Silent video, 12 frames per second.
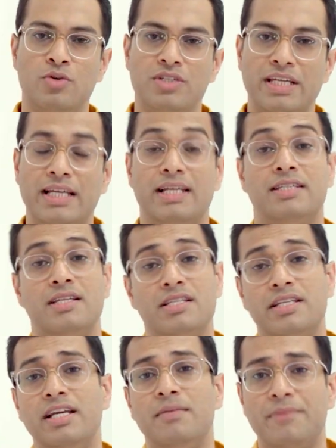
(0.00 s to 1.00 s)
Steel is a
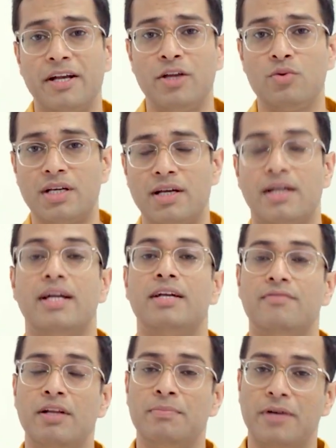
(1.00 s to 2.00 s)
steel producer. It
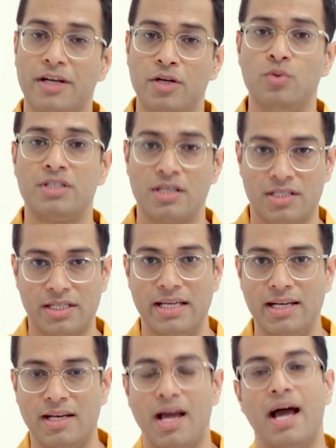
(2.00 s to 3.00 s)
will produce
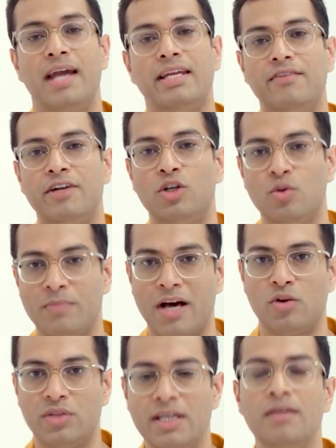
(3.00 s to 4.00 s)
steel and give it to
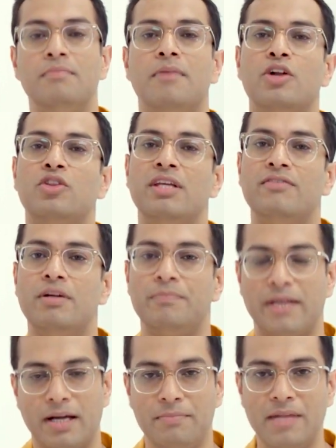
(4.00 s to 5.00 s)
Maruti. Maruti will
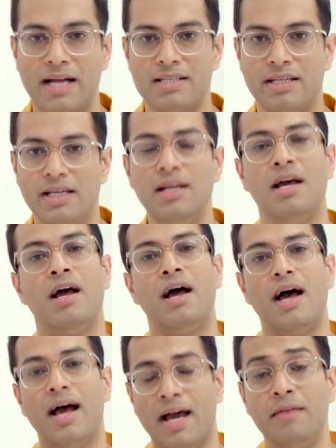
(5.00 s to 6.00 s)
pick up that steel
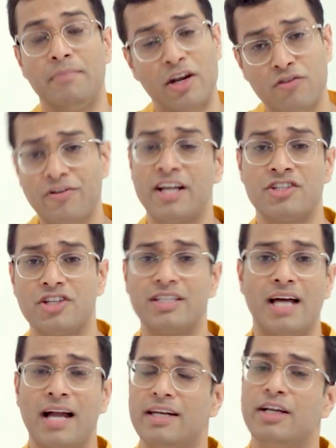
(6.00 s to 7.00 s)
and manufacture
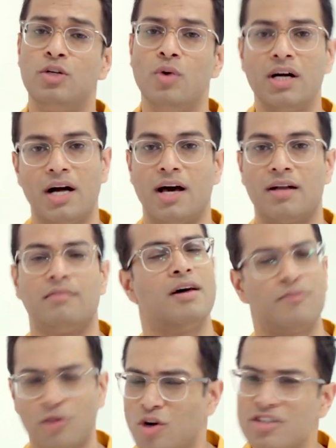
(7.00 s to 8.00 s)
that into a car.
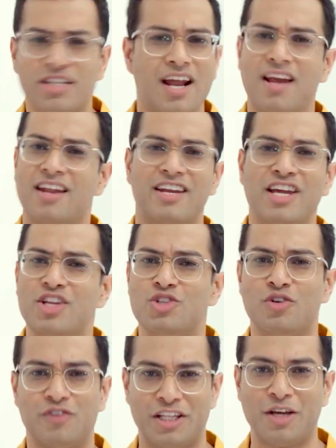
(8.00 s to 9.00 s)
Of course, there are a range
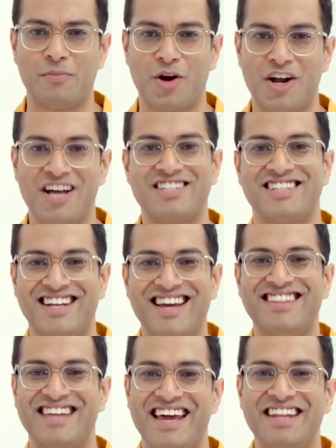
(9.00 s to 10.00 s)
of other products that are
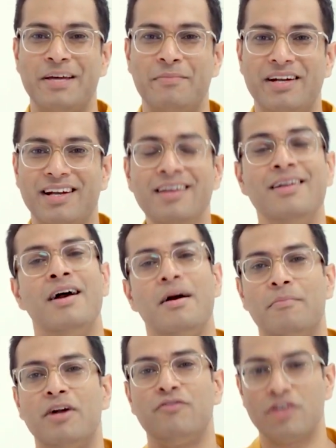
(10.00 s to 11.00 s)
there in the middle,
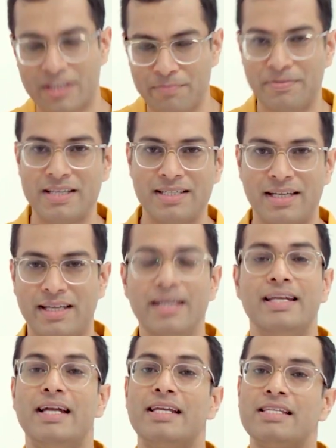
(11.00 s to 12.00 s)
but for simplicity,
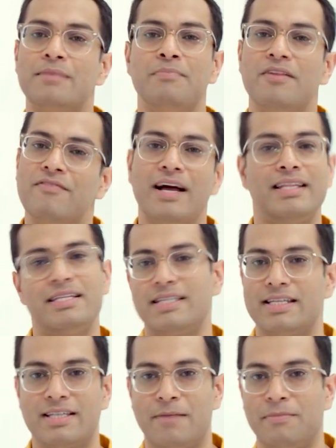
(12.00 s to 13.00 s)
let us simplify this
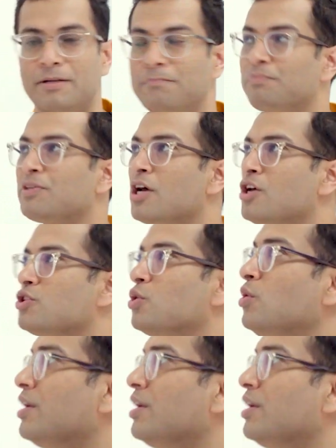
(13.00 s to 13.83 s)
example. So